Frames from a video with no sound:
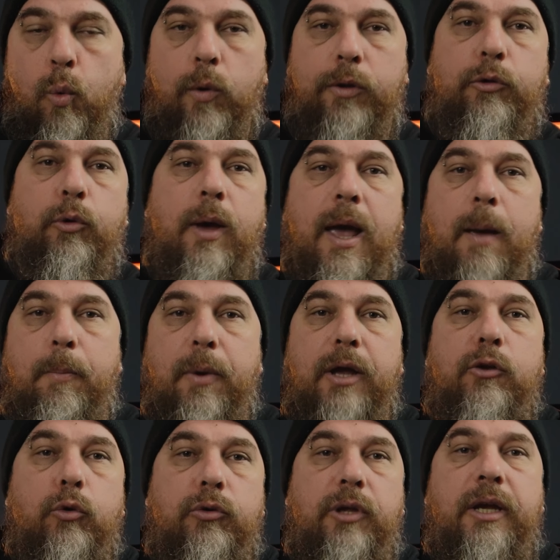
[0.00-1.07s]
with your amp
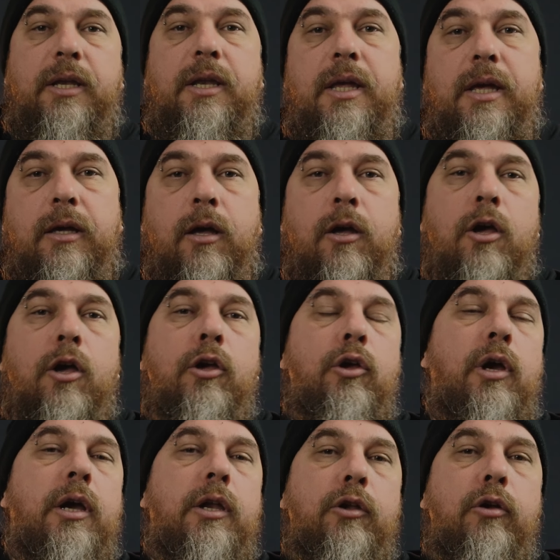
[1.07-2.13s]
and your technique,
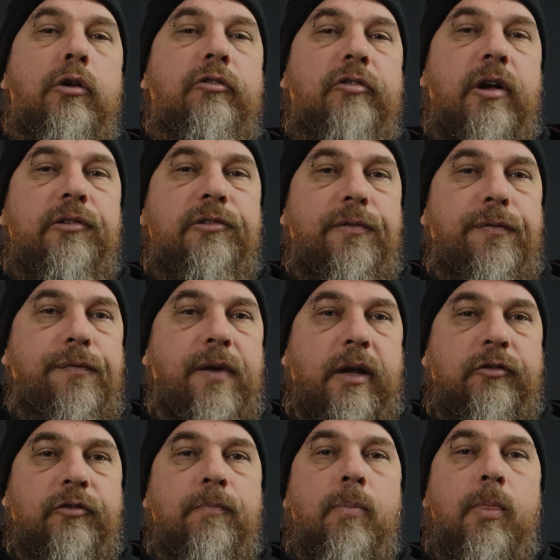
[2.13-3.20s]
you can use those
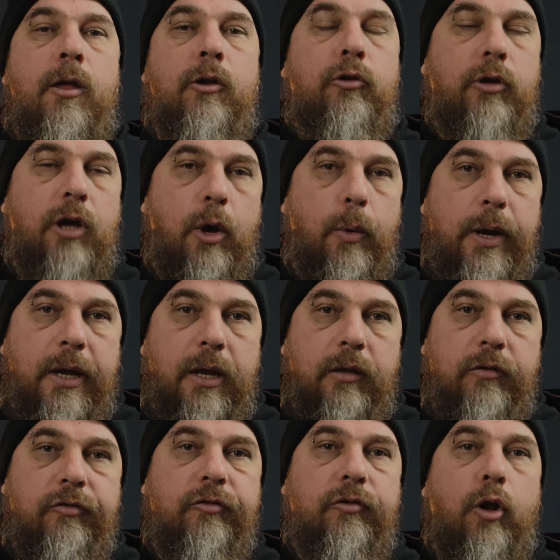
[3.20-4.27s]
effects to go ahead
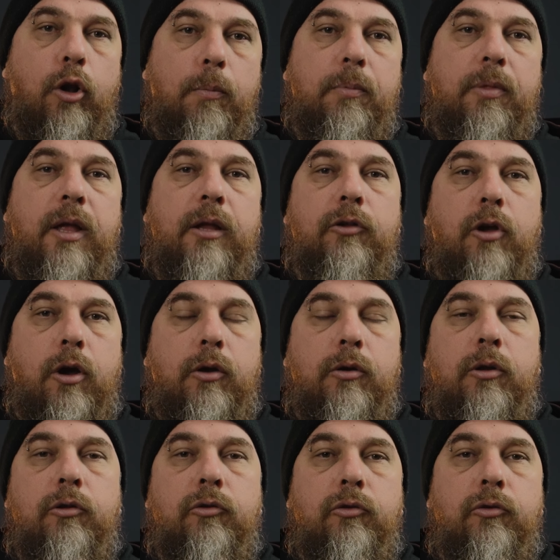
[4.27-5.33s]
and sculpt that
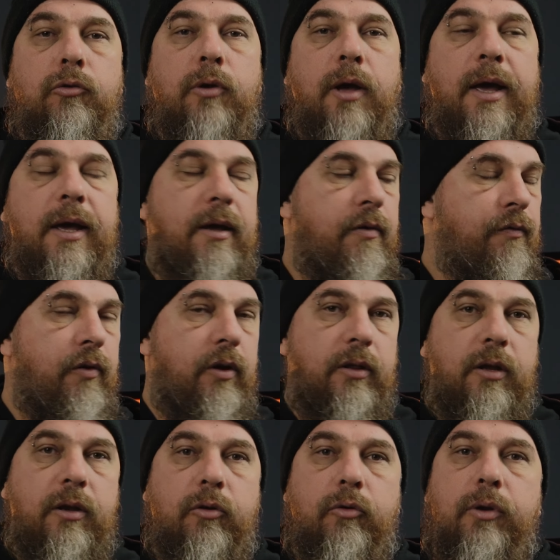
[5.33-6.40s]
tone to a
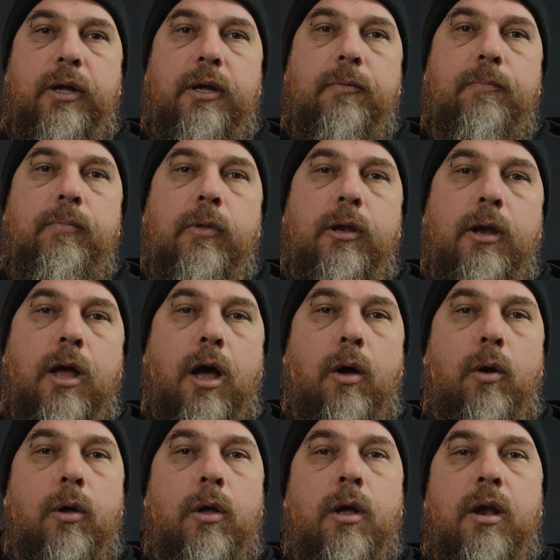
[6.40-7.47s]
further degree.
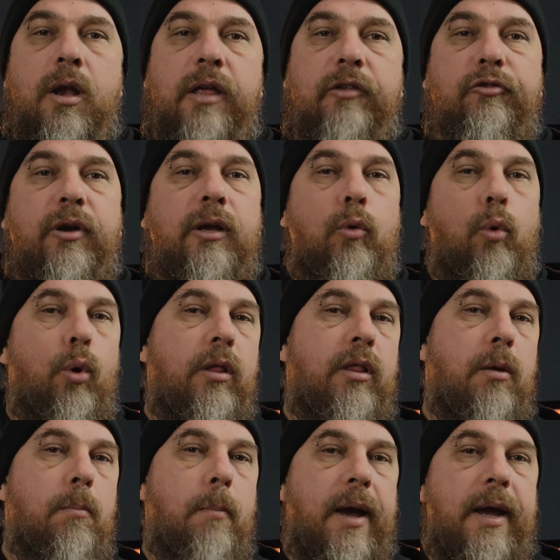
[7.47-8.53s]
Now, let's look at all of
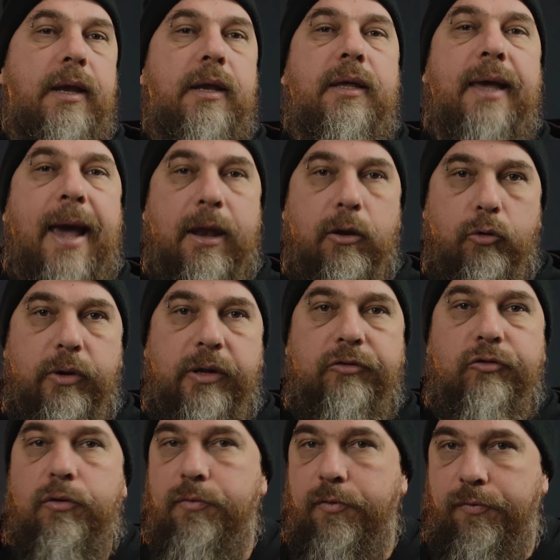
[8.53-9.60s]
the main
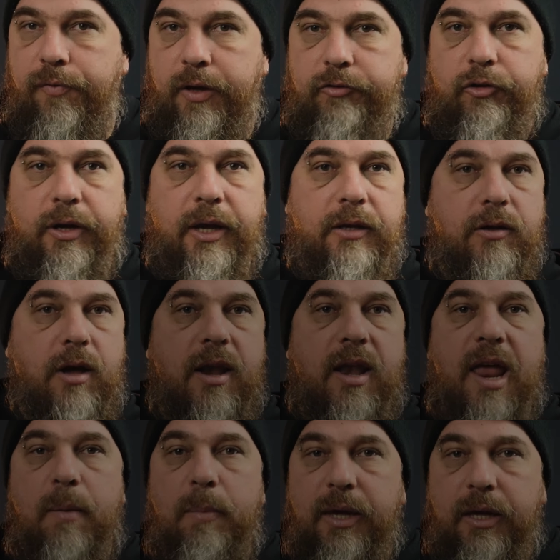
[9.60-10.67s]
categories of effects. You get
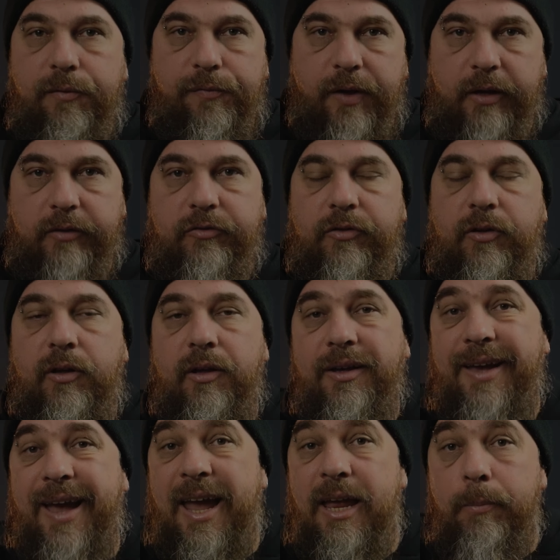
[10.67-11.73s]
dynamic effects,
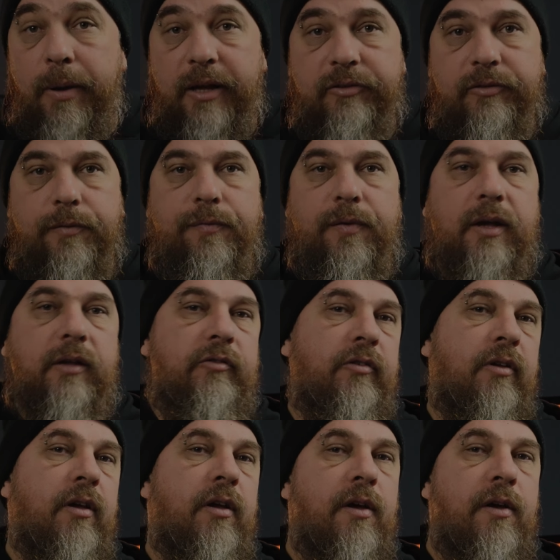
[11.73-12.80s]
gain-based effects,
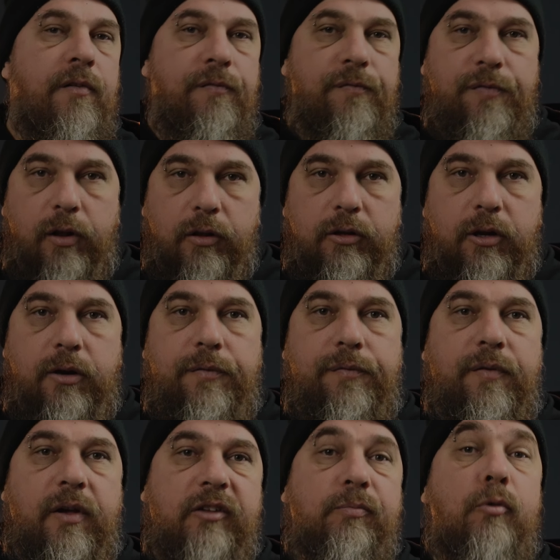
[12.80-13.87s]
filter
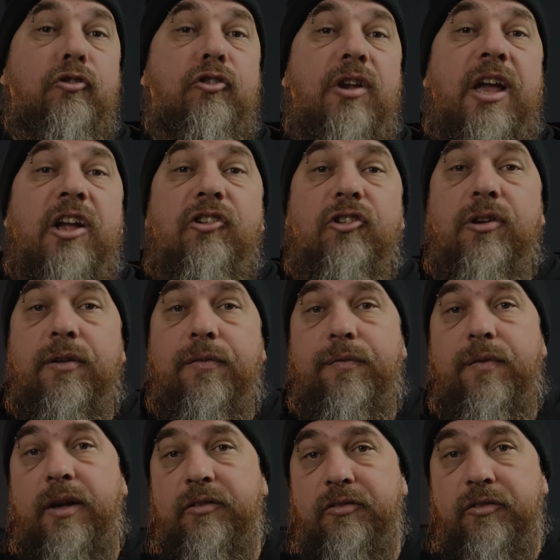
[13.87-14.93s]
effects, modulation
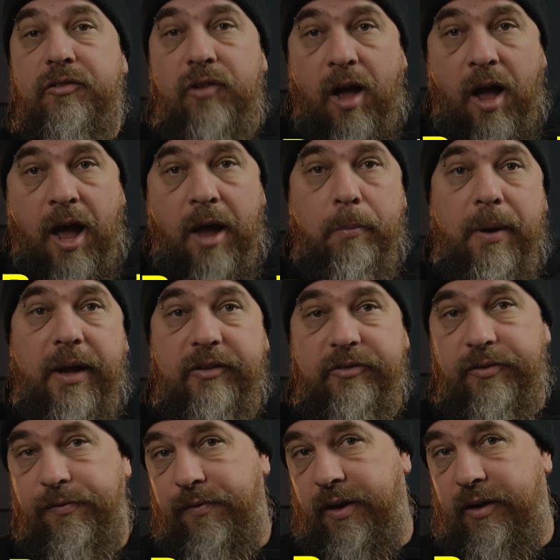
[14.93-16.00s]
effects,
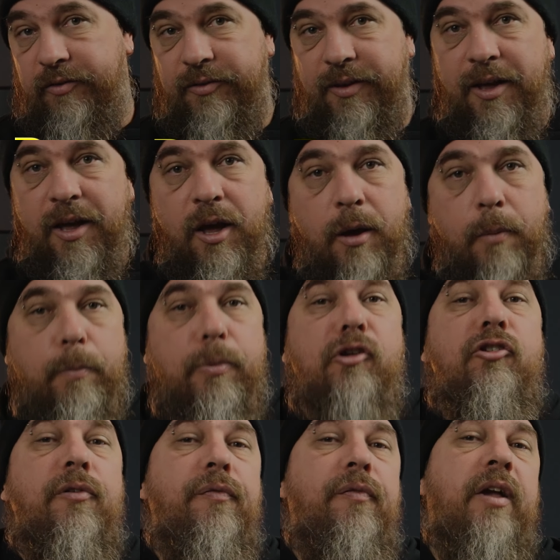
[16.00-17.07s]
time-based effects,
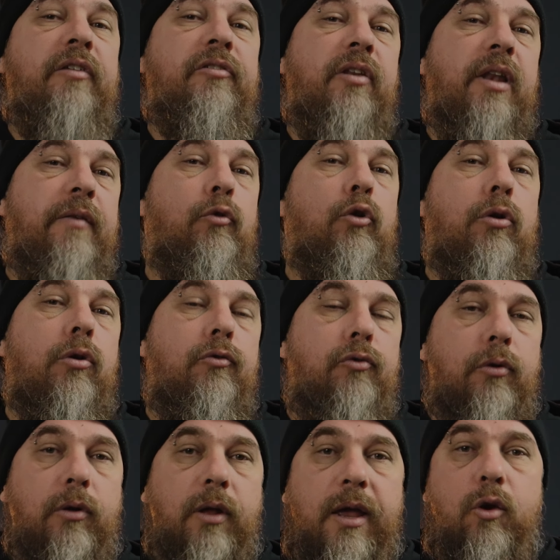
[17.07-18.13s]
pitch effects, level
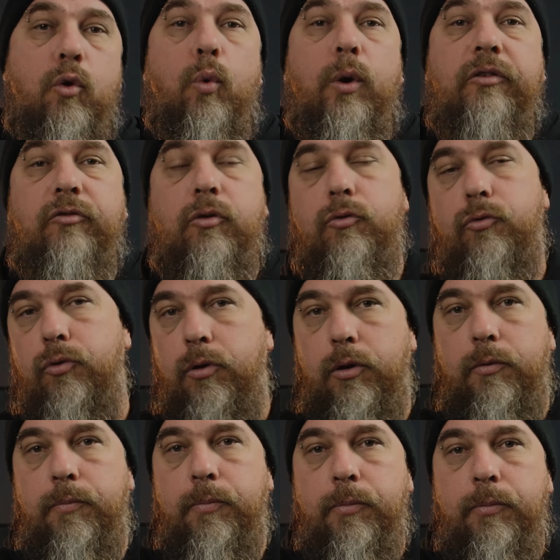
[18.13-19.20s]
control, and noise
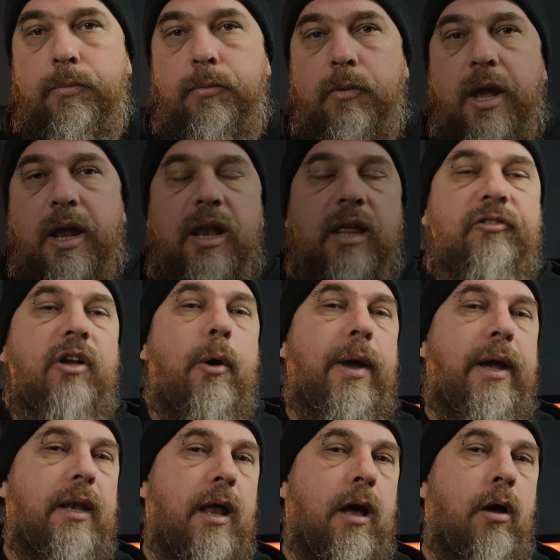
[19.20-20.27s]
control. And let's go
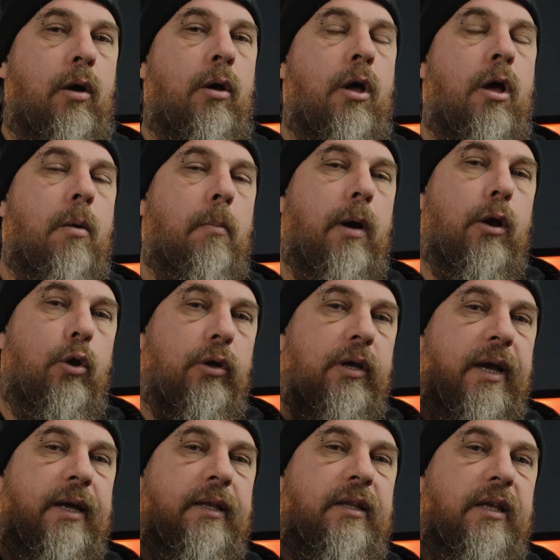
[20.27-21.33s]
ahead now by
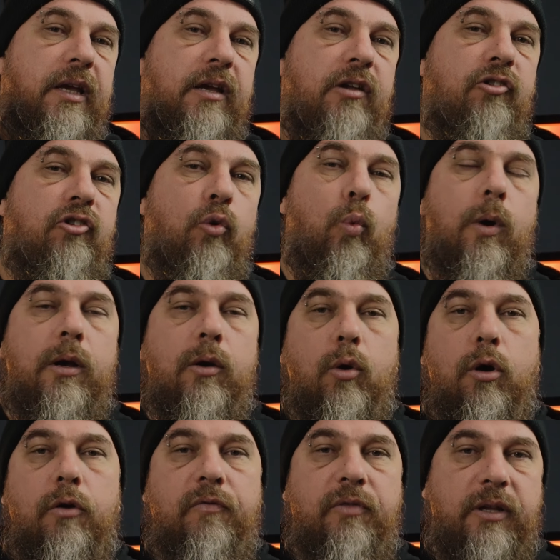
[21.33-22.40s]
looking at each one
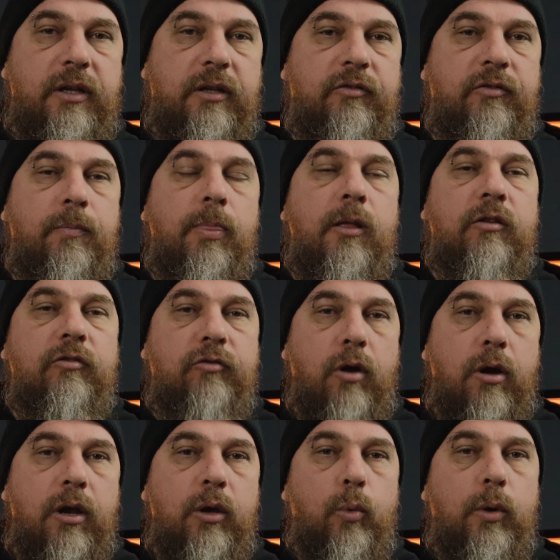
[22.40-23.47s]
of these,
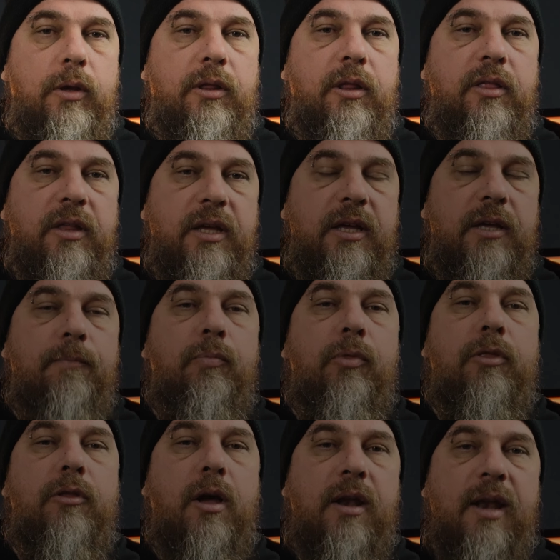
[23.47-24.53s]
starting with the
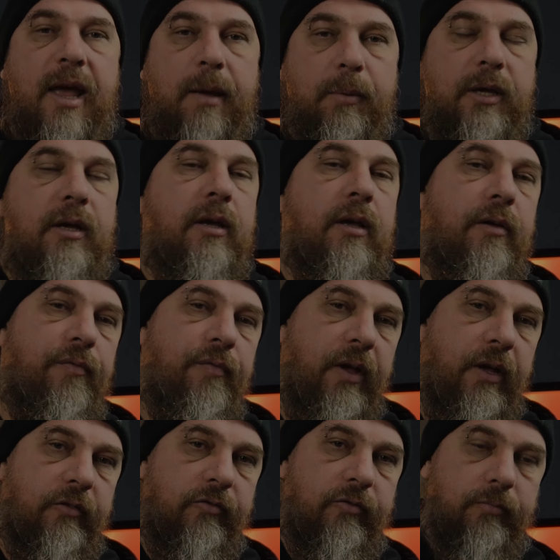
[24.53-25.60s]
dynamic
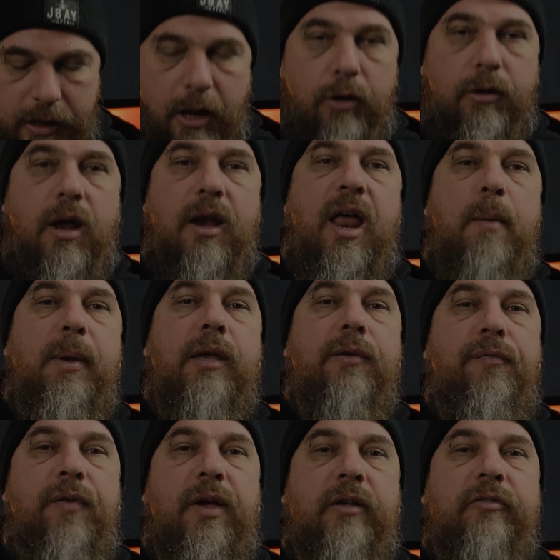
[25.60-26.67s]
effects. Now, dynamic
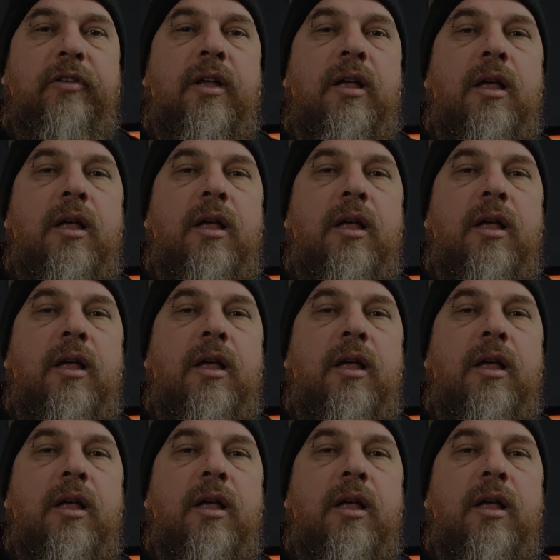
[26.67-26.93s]
effects,